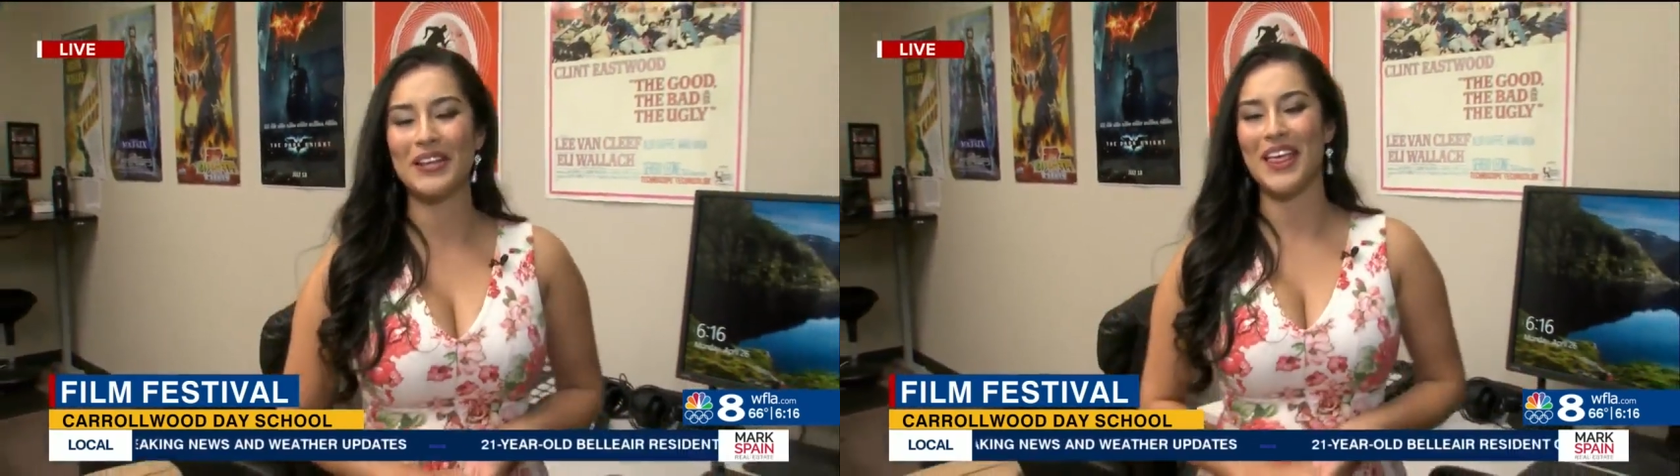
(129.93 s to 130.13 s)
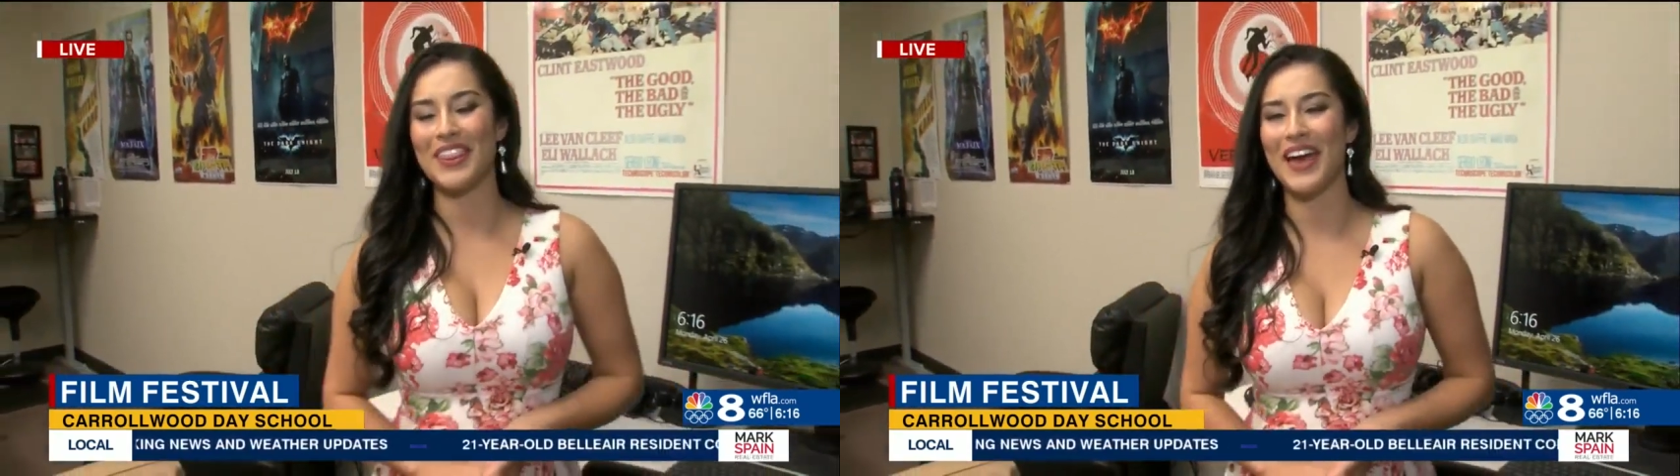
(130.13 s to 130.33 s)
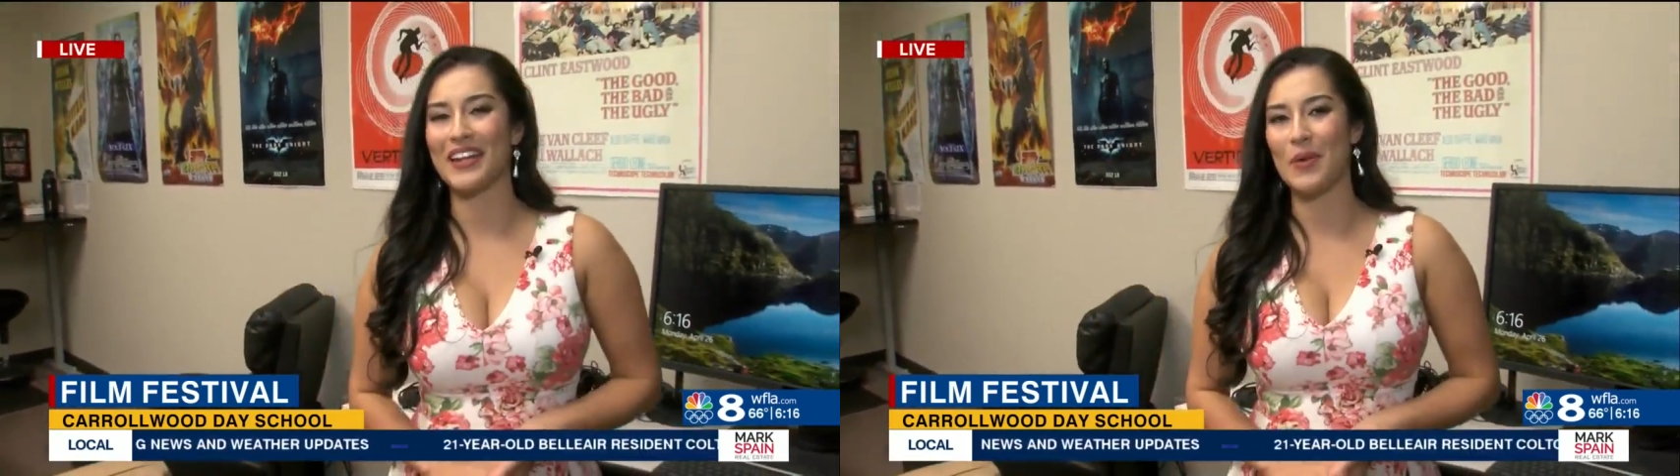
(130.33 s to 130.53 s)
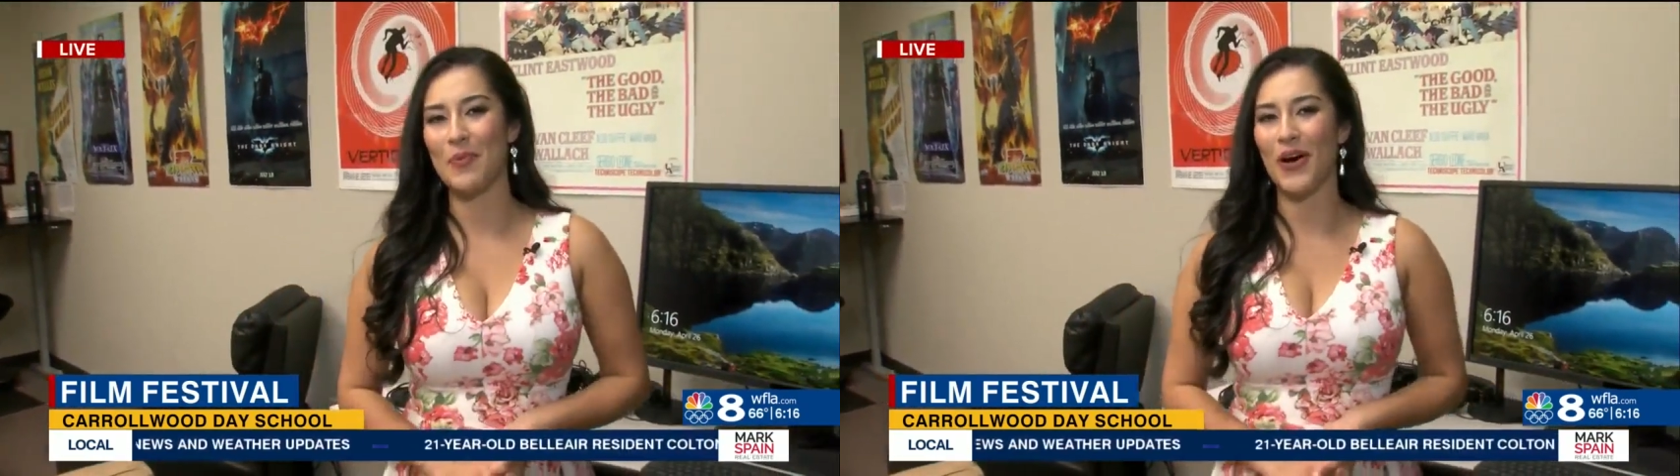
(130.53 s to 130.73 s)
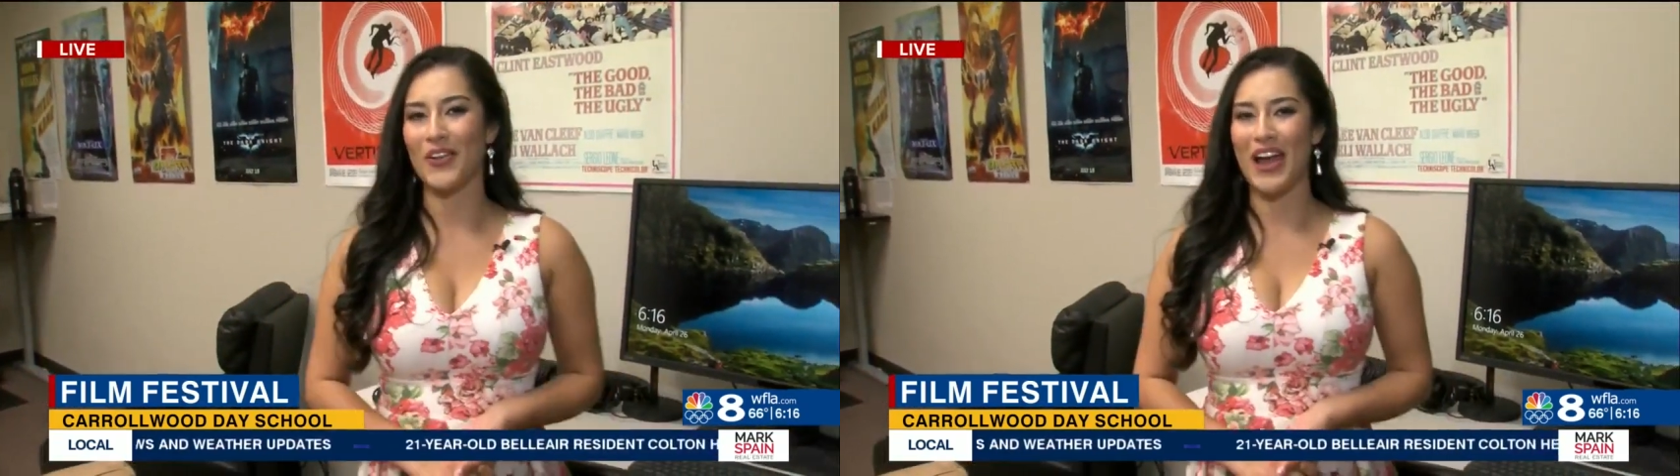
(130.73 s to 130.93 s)
putting
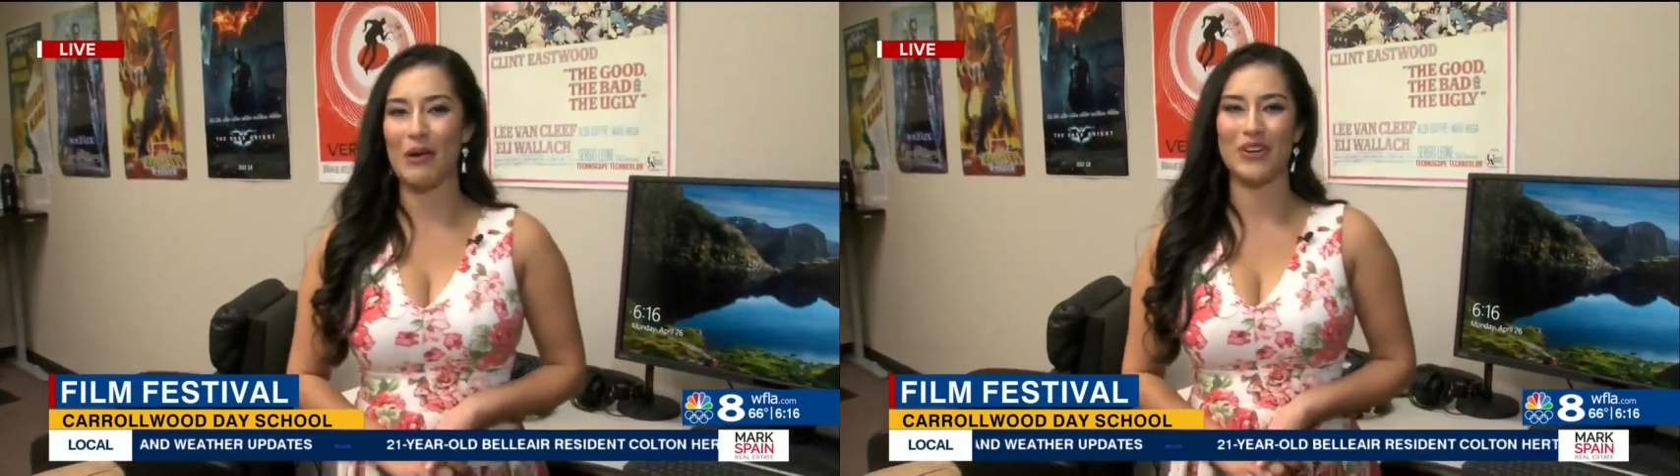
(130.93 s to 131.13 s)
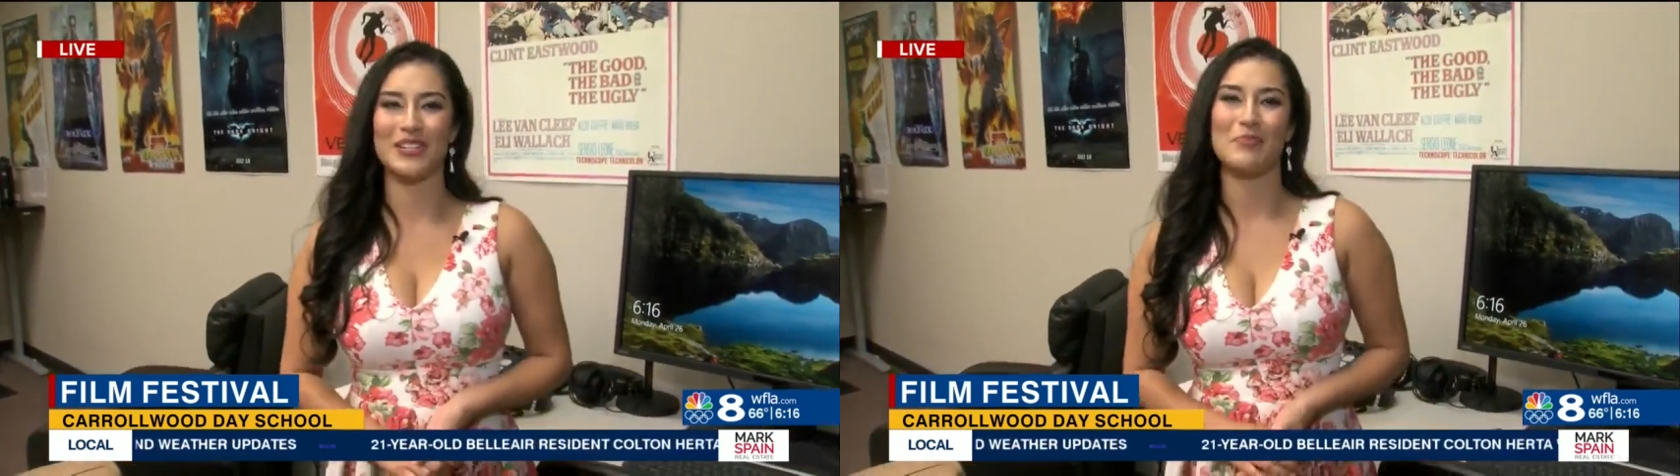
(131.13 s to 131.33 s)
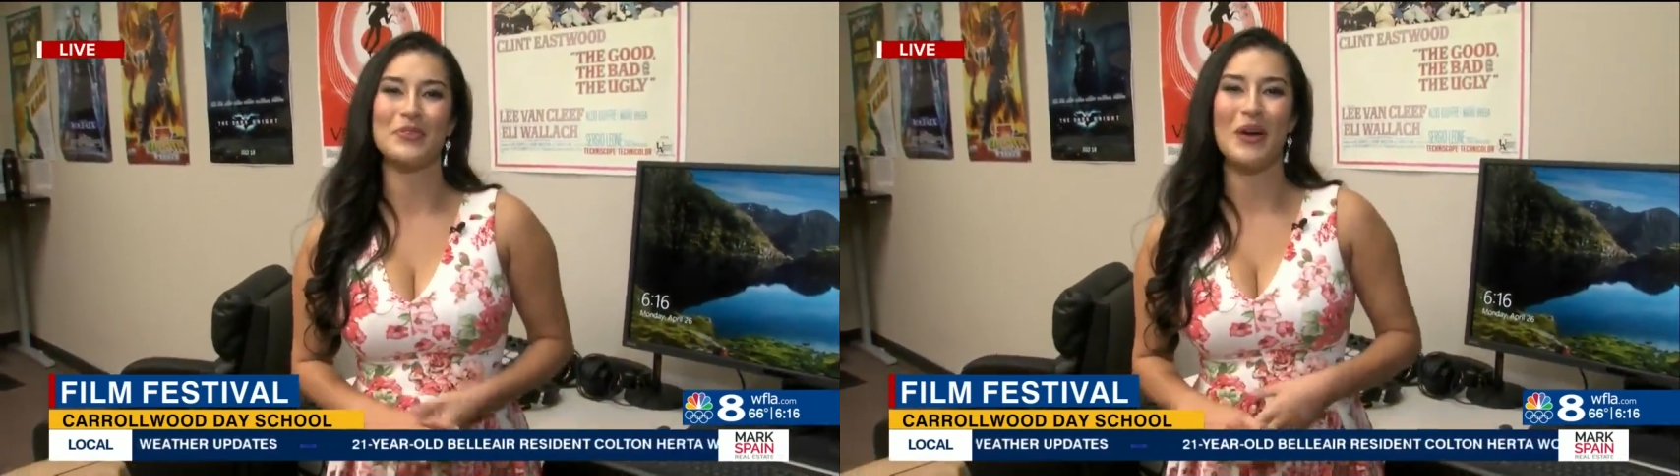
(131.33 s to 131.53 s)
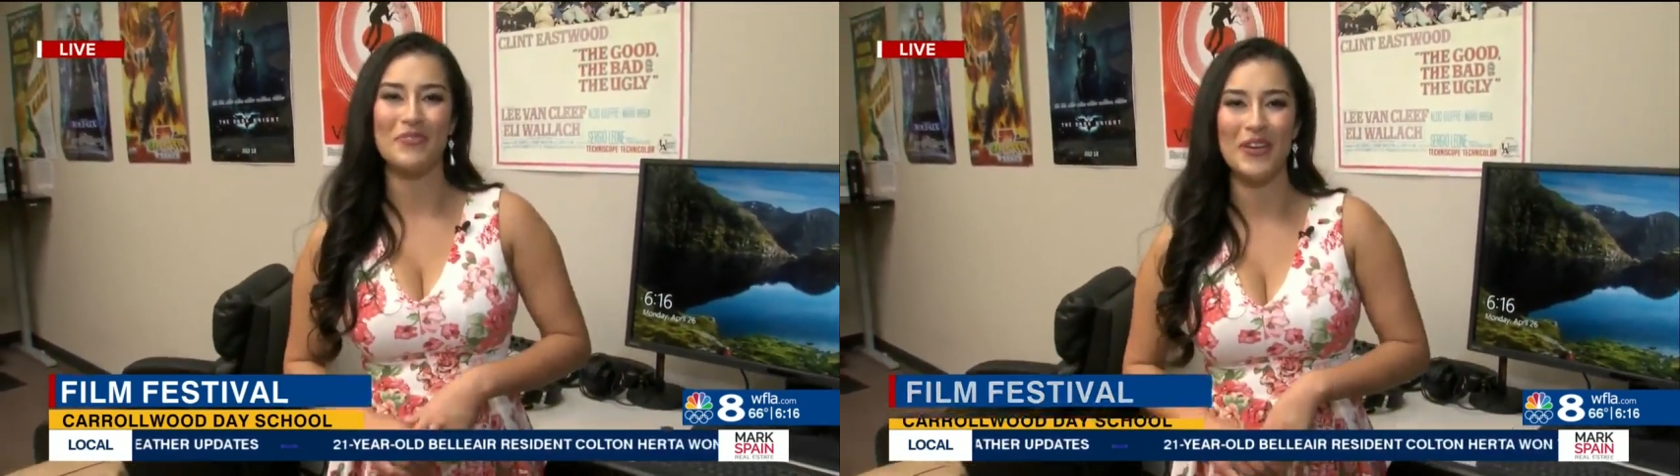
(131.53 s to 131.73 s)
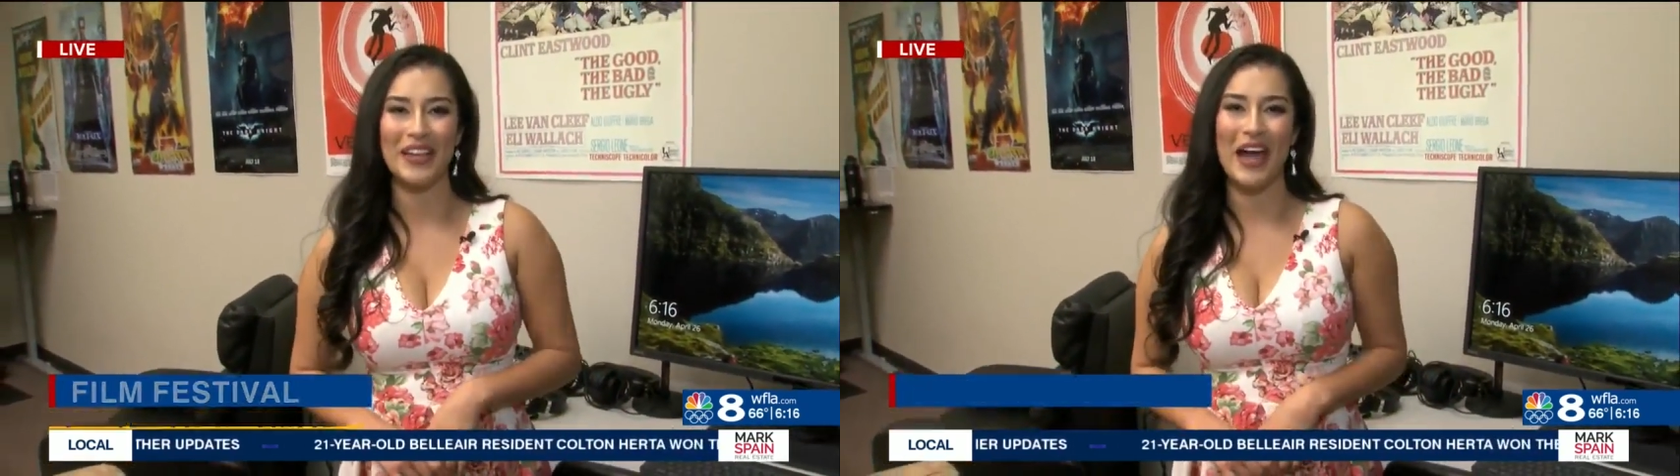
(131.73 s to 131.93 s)
that up on our
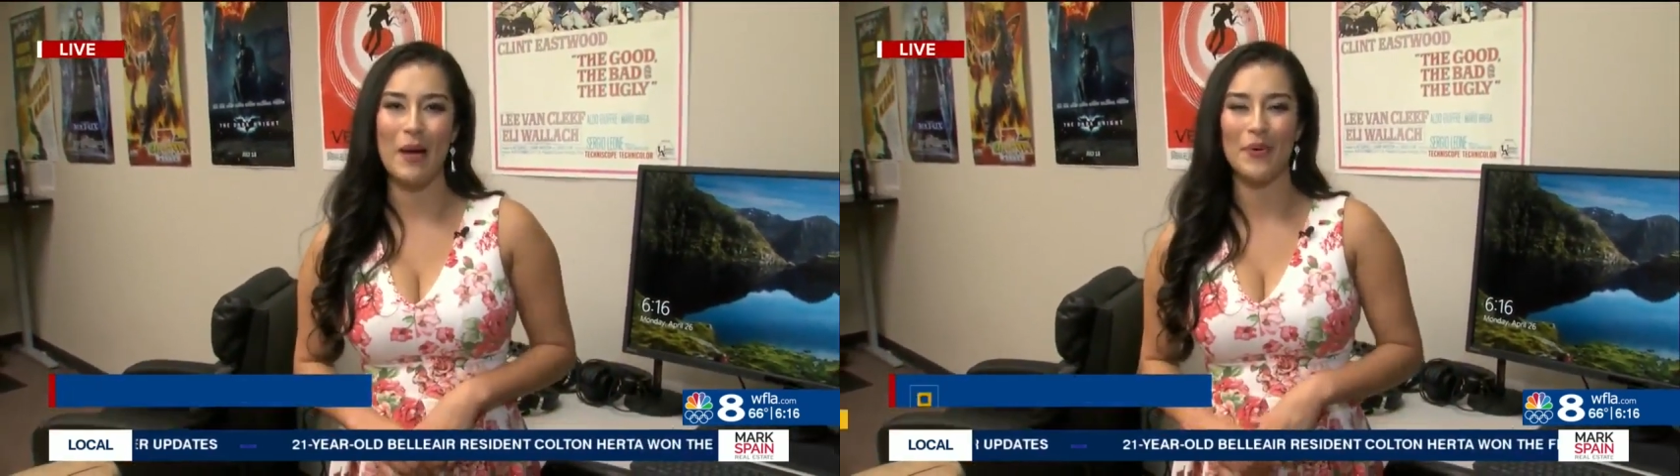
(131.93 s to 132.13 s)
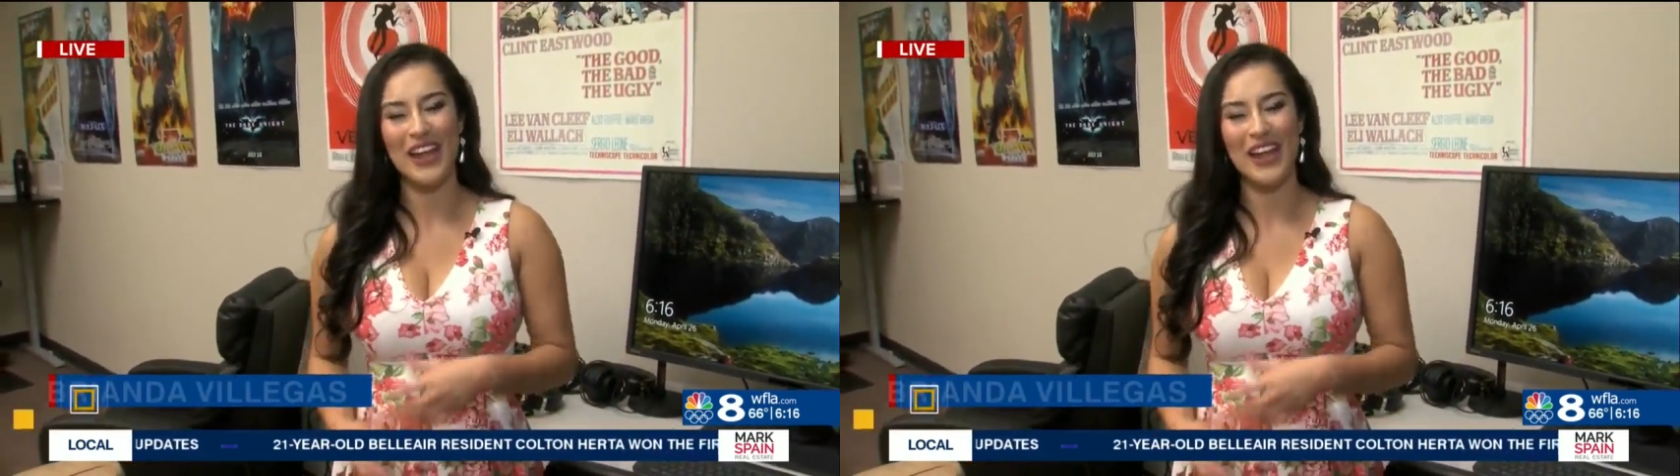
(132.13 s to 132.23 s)
WFLA